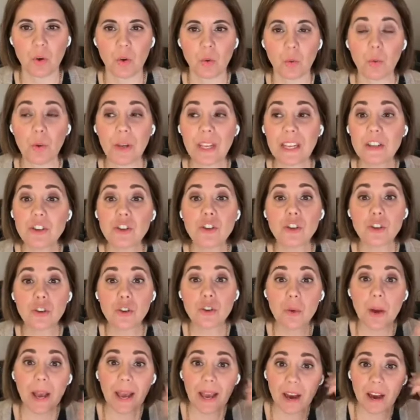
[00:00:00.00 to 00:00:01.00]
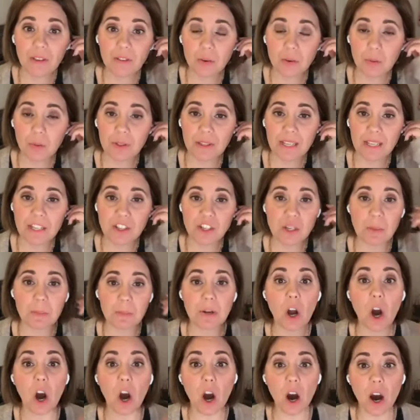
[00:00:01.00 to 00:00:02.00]
We do have a relationship,
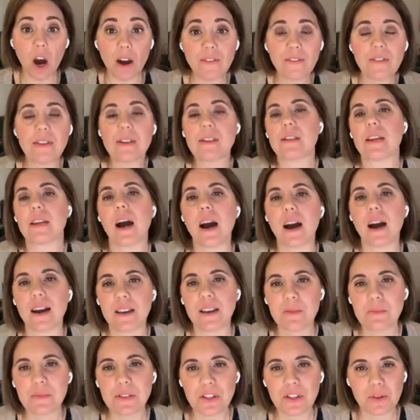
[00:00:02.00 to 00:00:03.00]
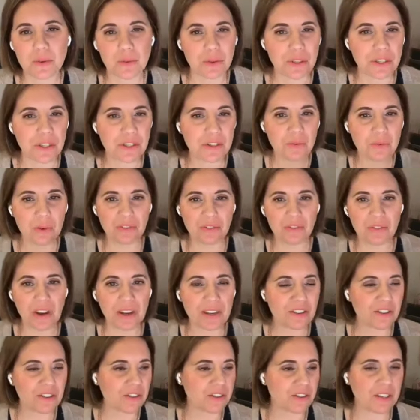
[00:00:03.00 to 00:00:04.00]
and oftentimes, and the reason we
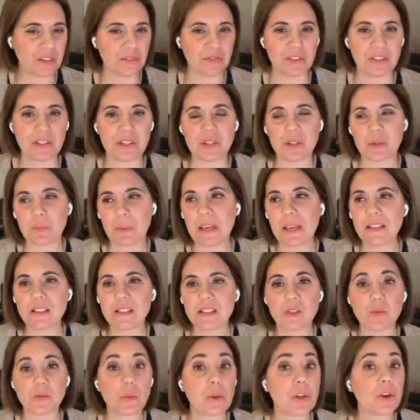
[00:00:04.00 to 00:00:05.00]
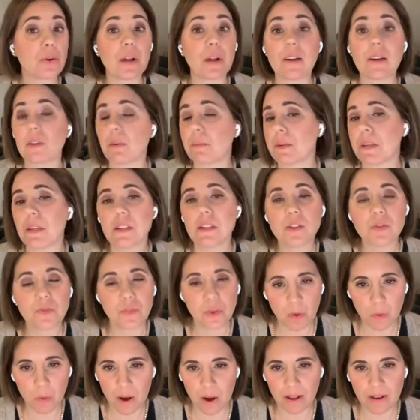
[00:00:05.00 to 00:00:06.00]
find ourselves in this space is we don't have a
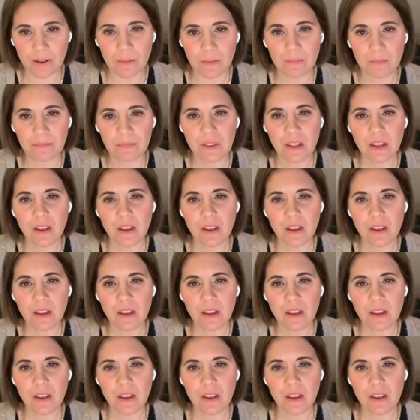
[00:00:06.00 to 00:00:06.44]
peaceful one.